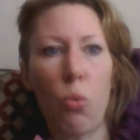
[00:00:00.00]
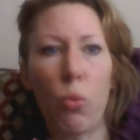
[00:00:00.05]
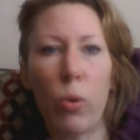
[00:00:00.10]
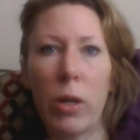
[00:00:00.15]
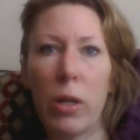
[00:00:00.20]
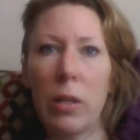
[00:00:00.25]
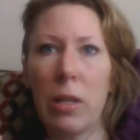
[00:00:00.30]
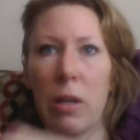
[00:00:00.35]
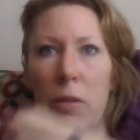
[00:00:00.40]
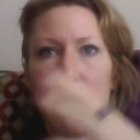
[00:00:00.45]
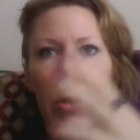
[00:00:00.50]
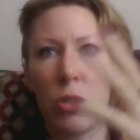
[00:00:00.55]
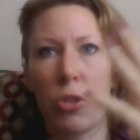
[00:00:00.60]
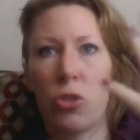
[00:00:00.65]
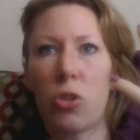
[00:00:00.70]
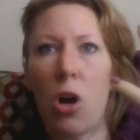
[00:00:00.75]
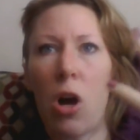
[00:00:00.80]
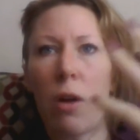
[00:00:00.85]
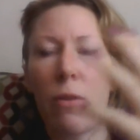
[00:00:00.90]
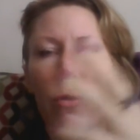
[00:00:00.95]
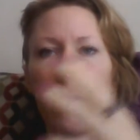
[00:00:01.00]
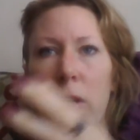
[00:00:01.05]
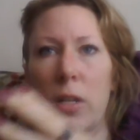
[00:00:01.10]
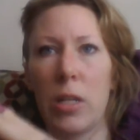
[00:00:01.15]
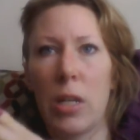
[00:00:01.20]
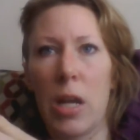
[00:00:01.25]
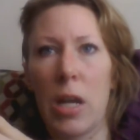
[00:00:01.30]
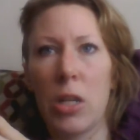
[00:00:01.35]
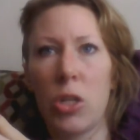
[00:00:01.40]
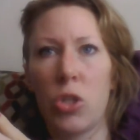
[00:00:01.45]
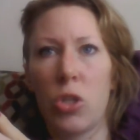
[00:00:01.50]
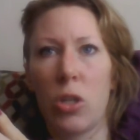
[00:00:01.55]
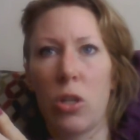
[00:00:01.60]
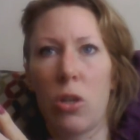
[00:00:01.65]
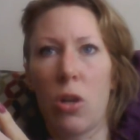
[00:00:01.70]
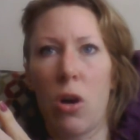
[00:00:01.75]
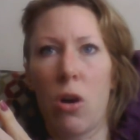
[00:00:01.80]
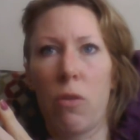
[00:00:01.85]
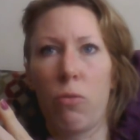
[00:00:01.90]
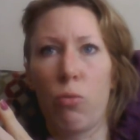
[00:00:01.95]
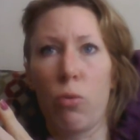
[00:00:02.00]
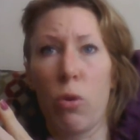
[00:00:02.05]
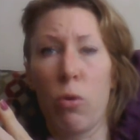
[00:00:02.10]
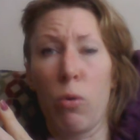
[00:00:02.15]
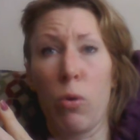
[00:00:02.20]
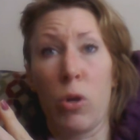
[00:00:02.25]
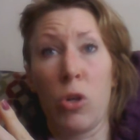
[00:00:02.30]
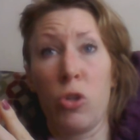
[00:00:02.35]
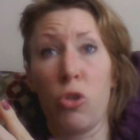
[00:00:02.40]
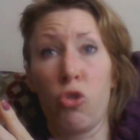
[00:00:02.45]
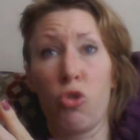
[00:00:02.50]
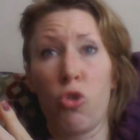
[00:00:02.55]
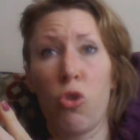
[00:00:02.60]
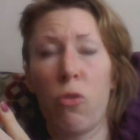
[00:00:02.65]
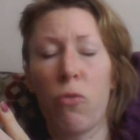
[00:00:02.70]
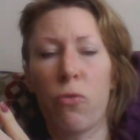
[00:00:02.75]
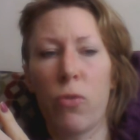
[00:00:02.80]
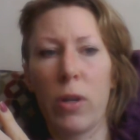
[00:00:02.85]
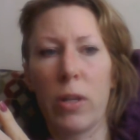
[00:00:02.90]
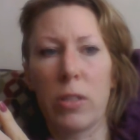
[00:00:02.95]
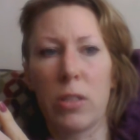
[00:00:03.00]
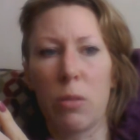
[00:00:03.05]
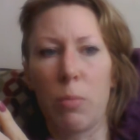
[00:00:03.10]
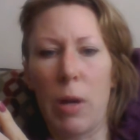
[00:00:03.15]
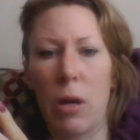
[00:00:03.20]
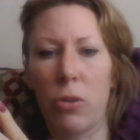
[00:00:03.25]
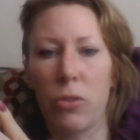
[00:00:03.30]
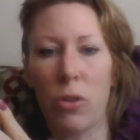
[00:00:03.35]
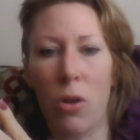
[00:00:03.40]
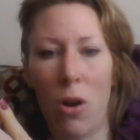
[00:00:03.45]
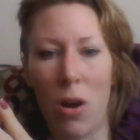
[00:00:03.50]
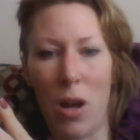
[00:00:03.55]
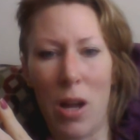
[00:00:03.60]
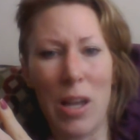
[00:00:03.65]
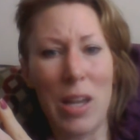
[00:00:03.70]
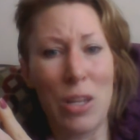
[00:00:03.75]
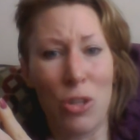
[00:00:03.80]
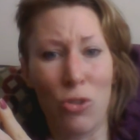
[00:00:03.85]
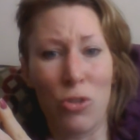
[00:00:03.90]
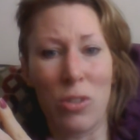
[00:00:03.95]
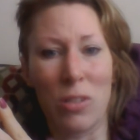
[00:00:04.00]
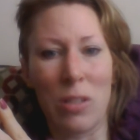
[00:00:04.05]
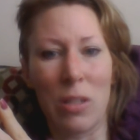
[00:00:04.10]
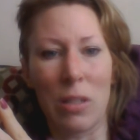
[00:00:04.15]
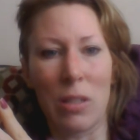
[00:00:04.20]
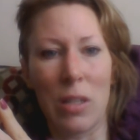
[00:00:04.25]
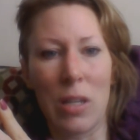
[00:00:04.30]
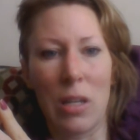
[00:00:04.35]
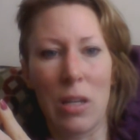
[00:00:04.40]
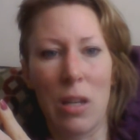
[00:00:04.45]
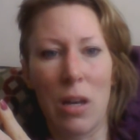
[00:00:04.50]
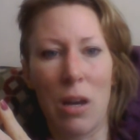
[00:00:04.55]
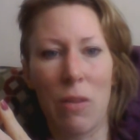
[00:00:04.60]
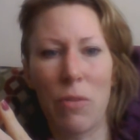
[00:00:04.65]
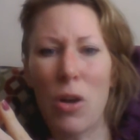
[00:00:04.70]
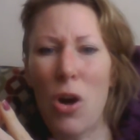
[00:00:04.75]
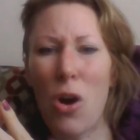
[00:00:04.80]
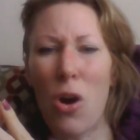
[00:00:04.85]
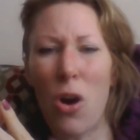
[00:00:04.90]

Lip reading: we live in a sovereign nation of where we're control freaks about Tara, interestingly enough.